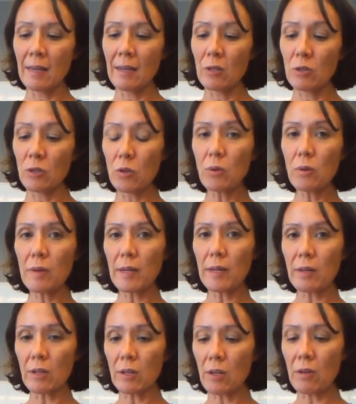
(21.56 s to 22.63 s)
tool that you
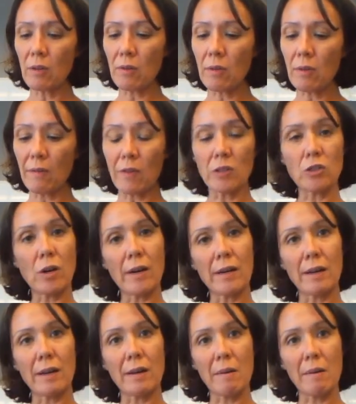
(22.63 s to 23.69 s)
can use if you're trying
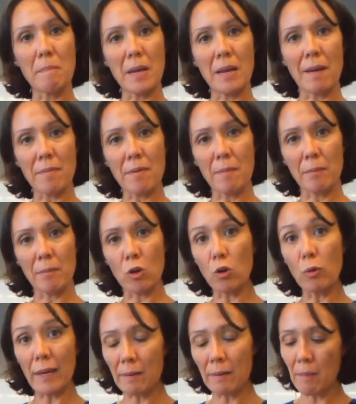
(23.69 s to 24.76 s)
to pick up some
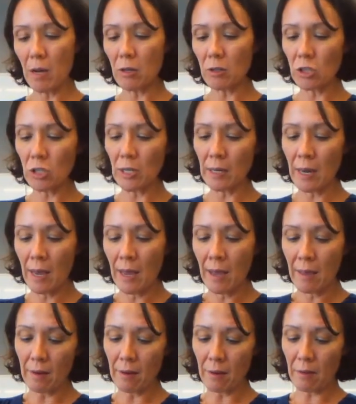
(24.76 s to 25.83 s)
quick motion.
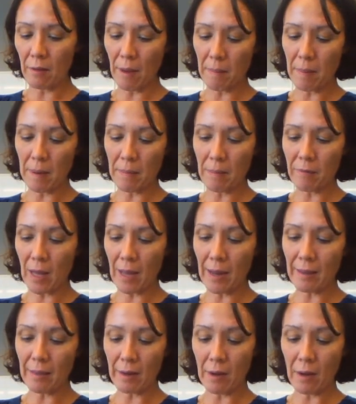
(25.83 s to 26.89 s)
There's a beam of
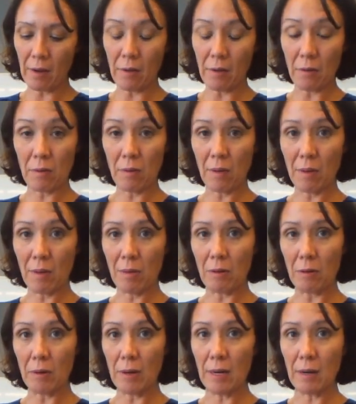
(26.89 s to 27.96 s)
light that goes
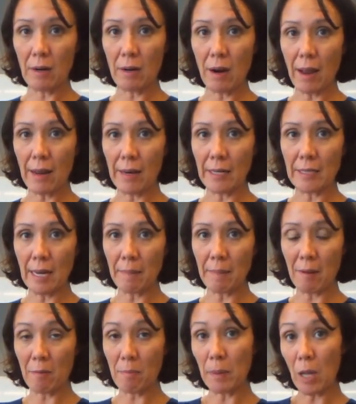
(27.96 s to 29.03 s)
through here. Anytime
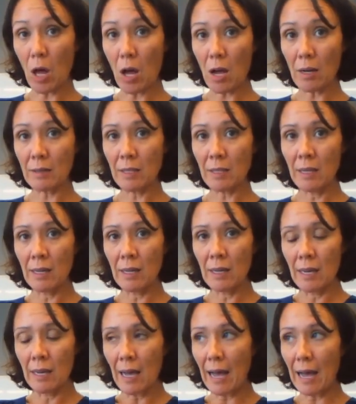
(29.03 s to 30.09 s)
it's blocked
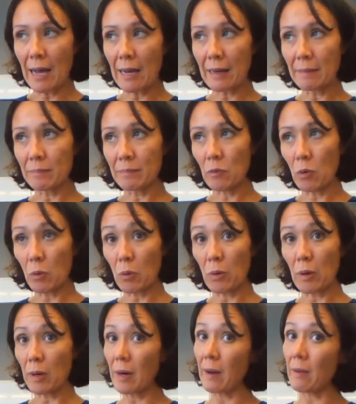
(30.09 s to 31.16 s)

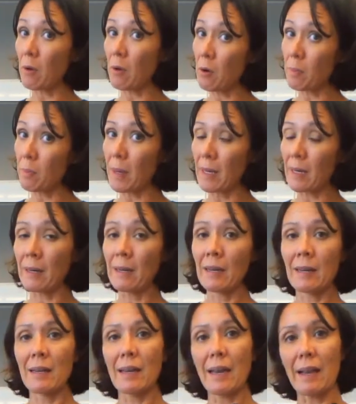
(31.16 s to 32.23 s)
or it's open,
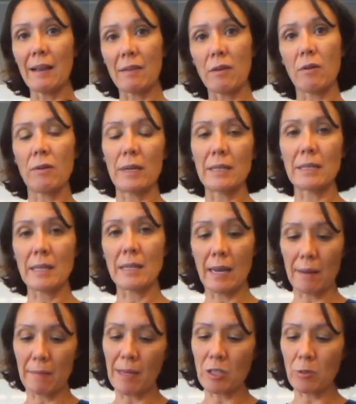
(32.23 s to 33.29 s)
it's going to take a
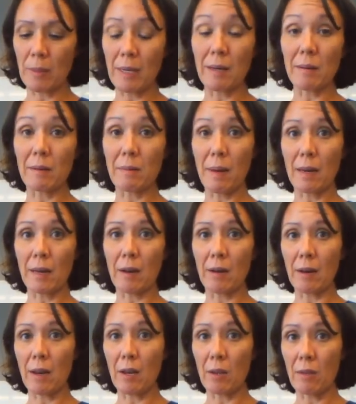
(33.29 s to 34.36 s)
measurement depending on
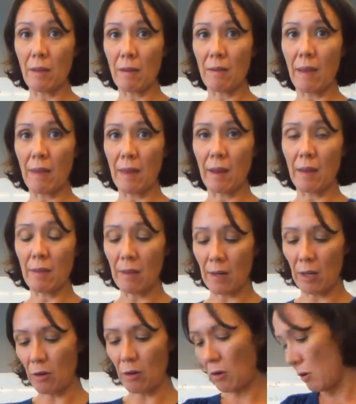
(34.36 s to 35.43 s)
the setting that
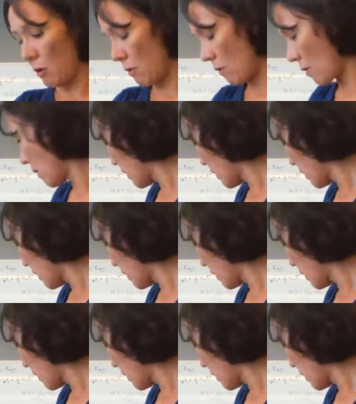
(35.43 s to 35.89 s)
you use.